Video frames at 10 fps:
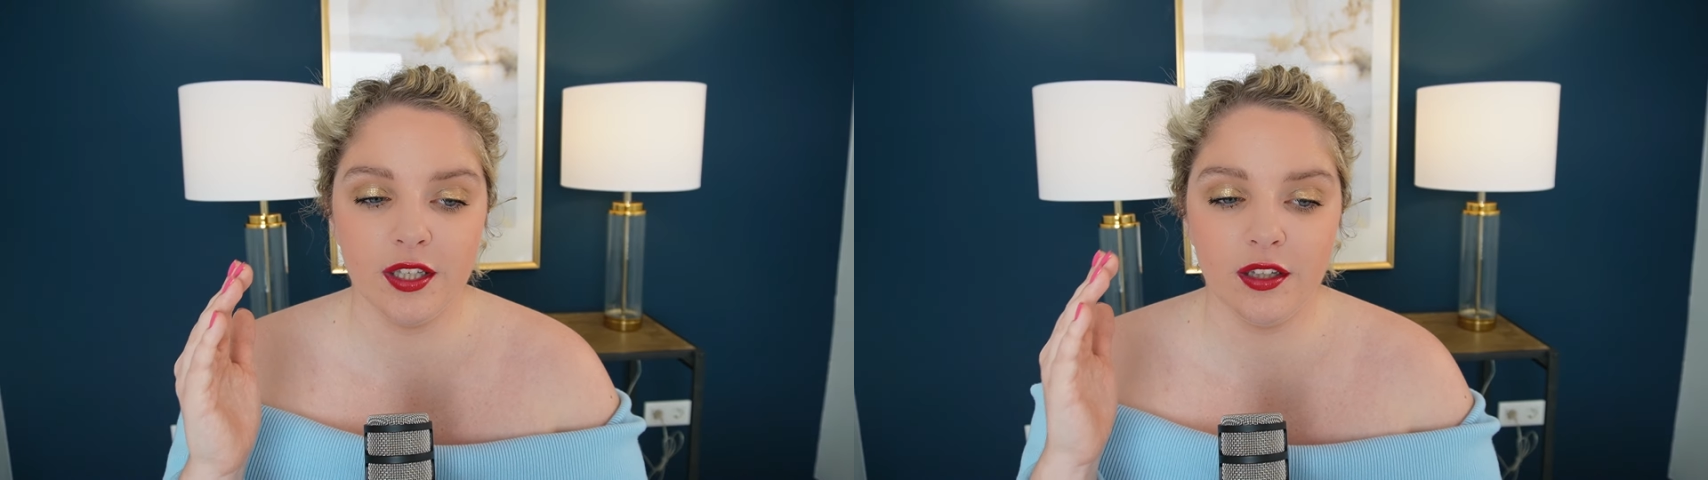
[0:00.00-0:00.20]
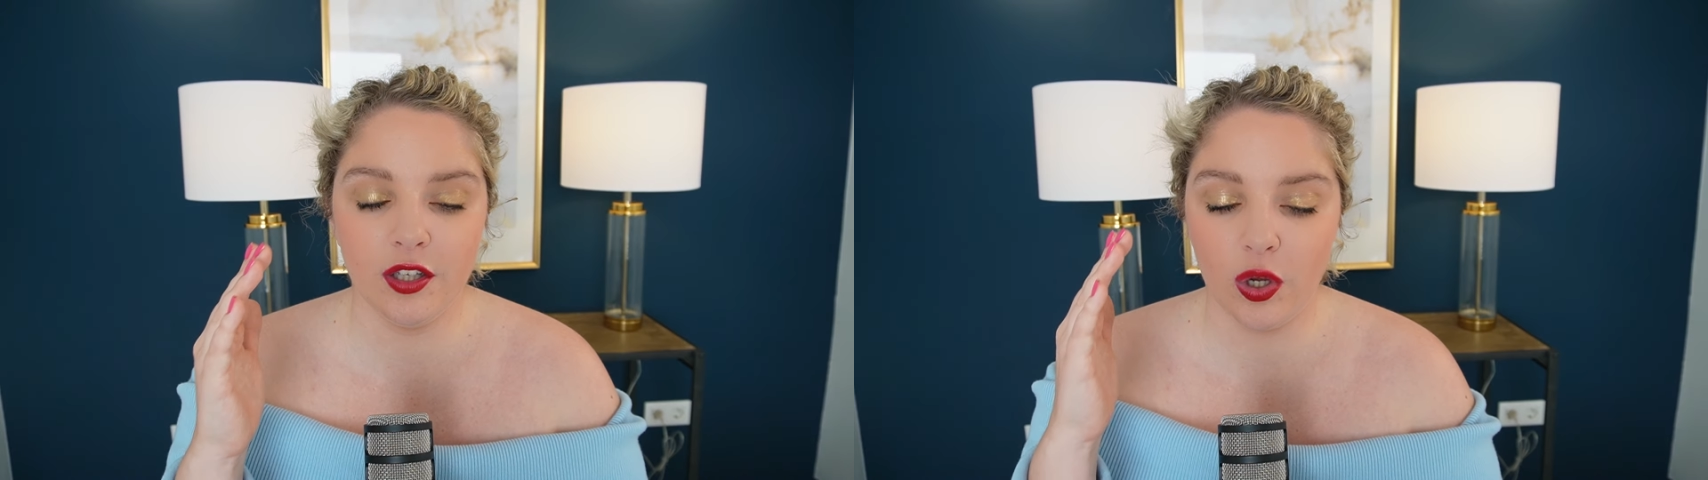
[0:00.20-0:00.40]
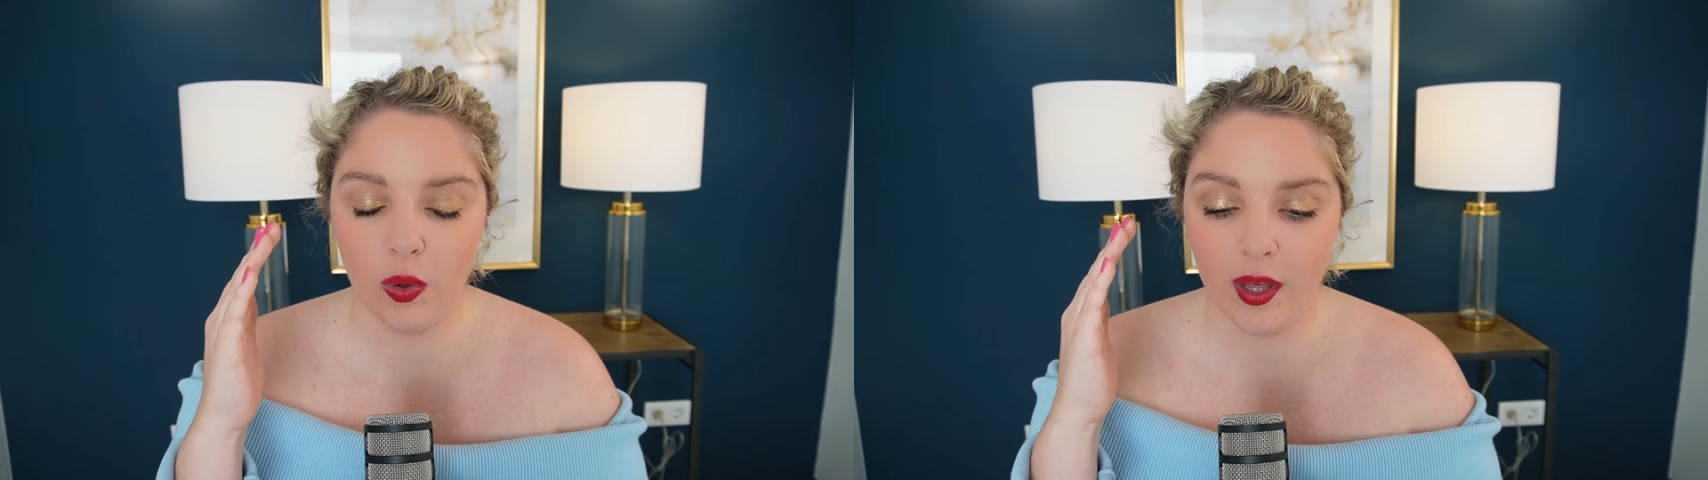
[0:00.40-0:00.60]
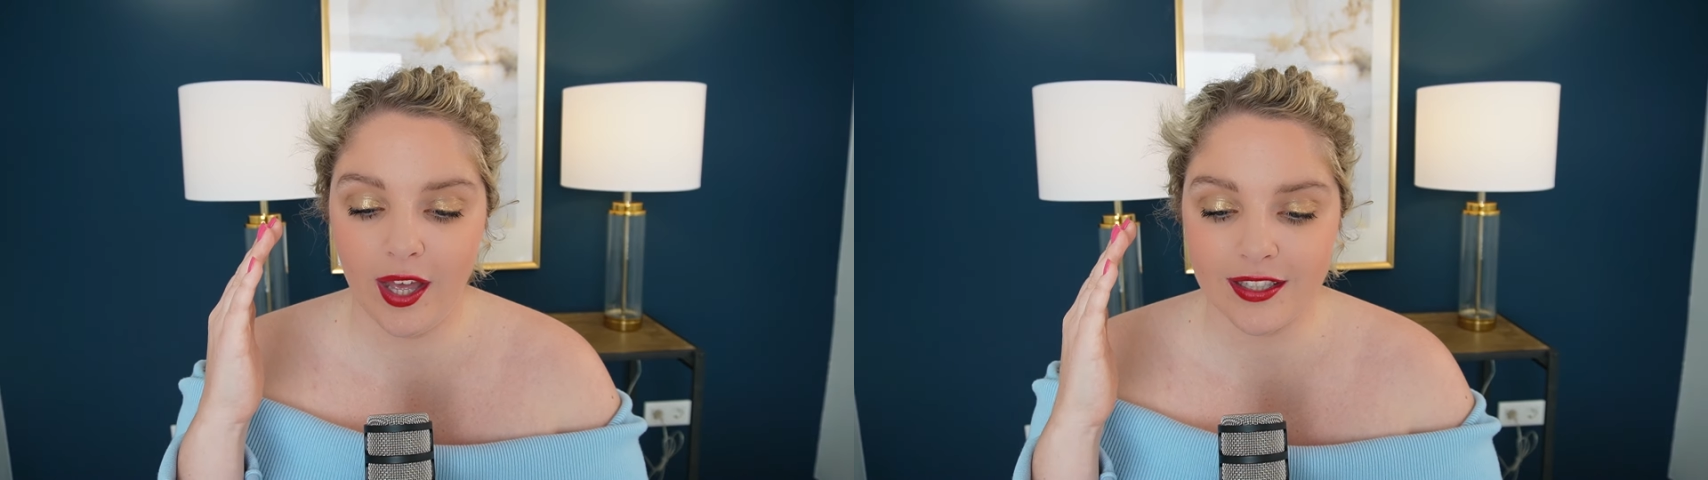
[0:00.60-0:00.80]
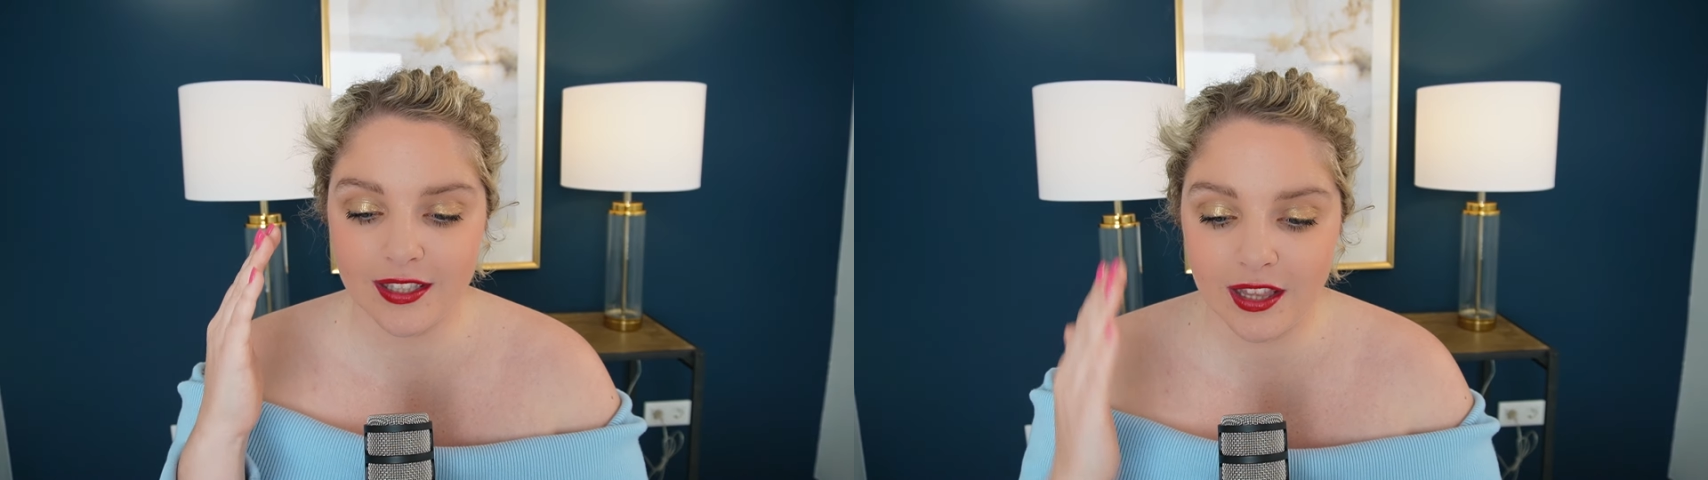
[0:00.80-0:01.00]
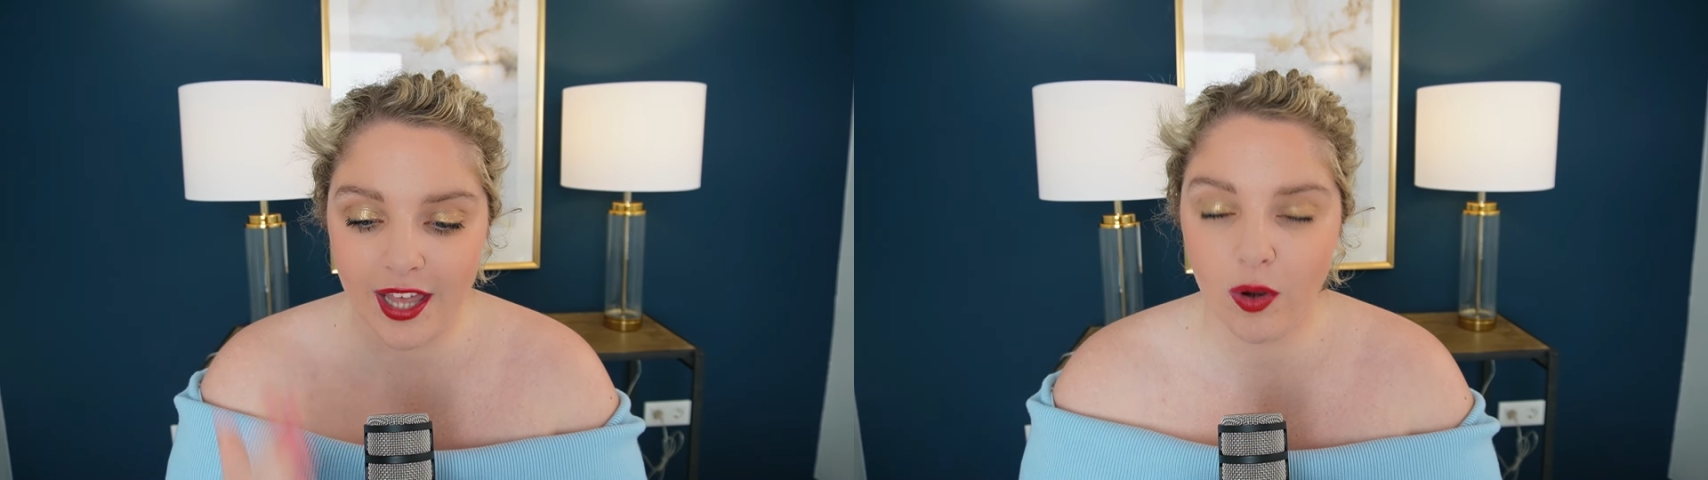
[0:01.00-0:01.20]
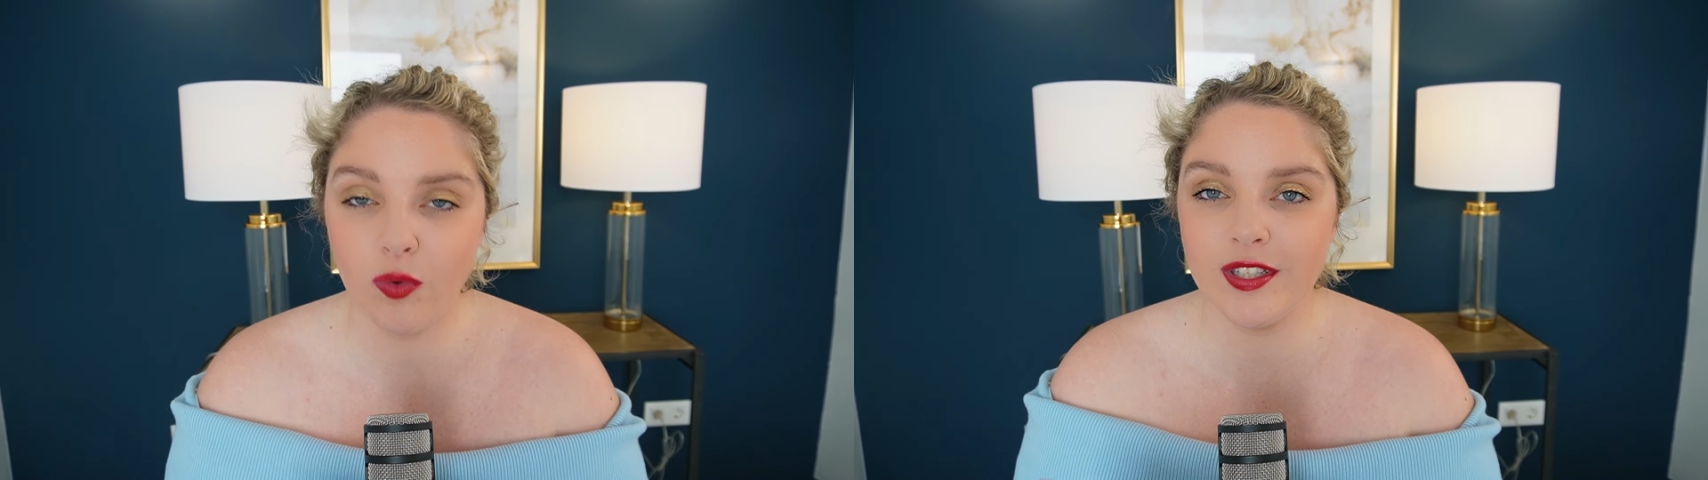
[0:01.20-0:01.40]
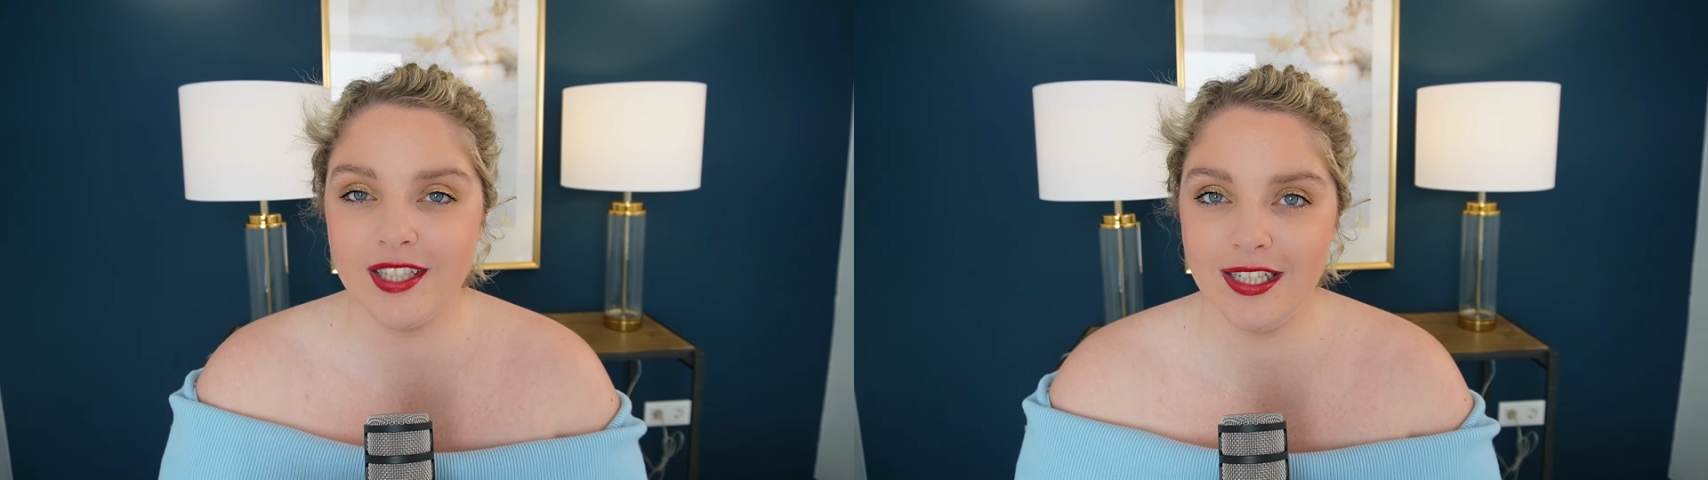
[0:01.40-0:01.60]
you know, as little
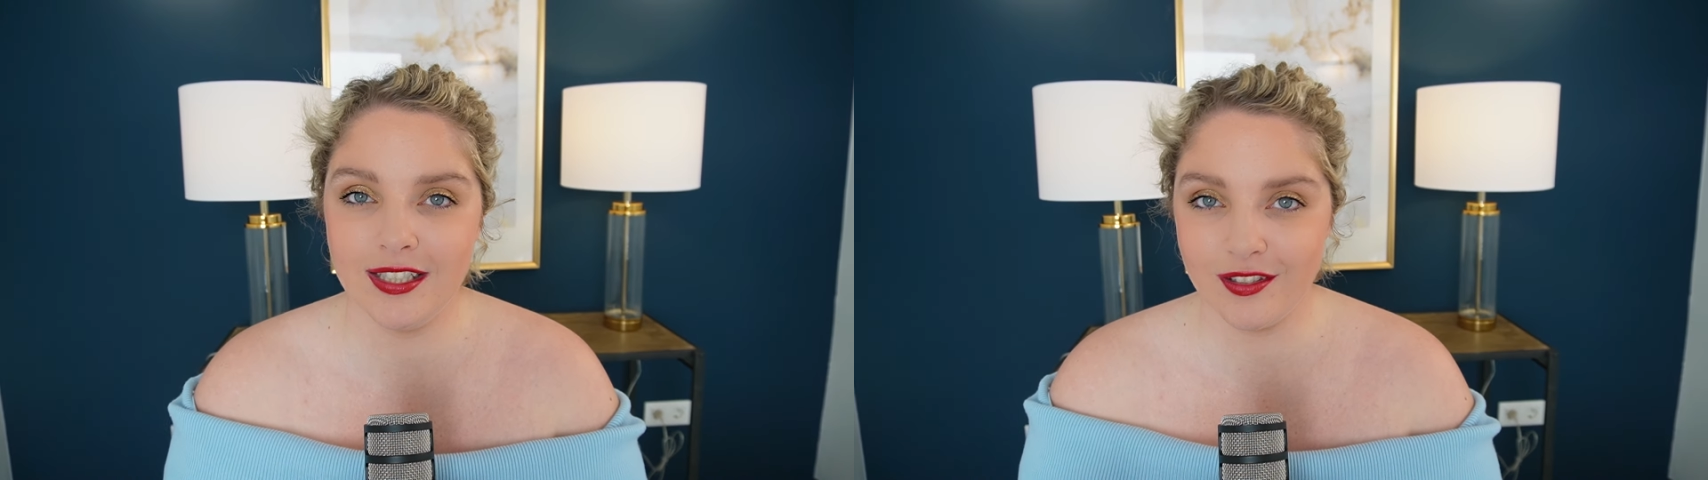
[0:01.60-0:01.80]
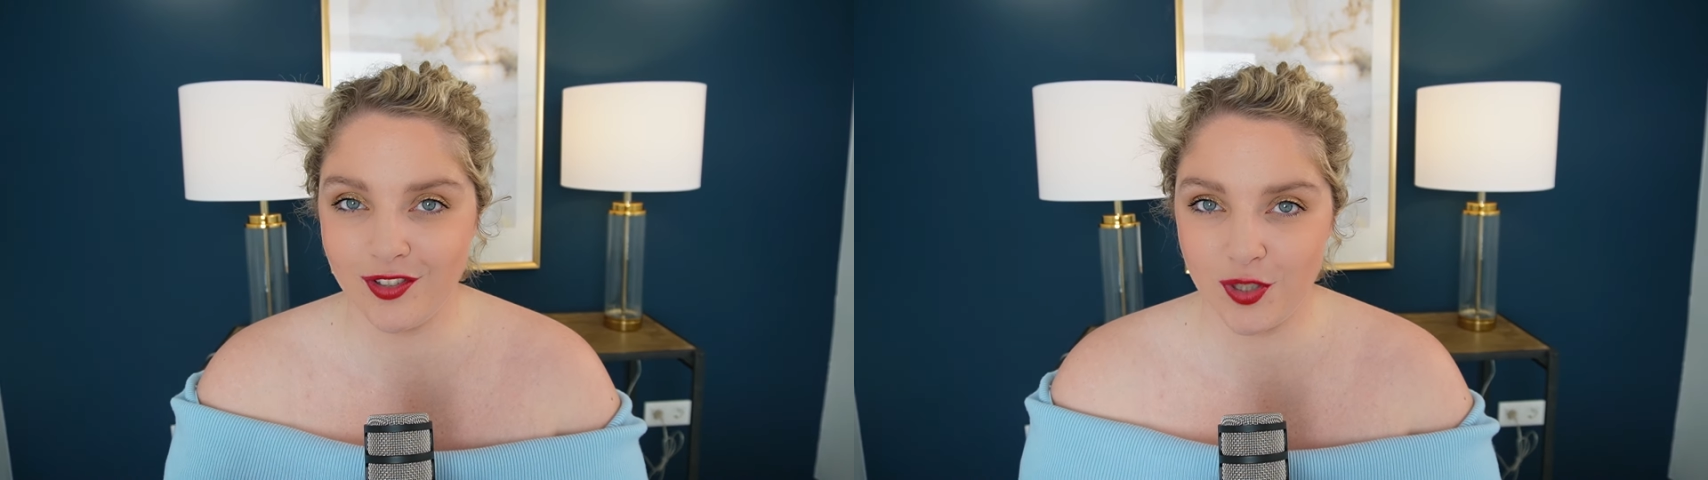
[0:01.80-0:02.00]
resistance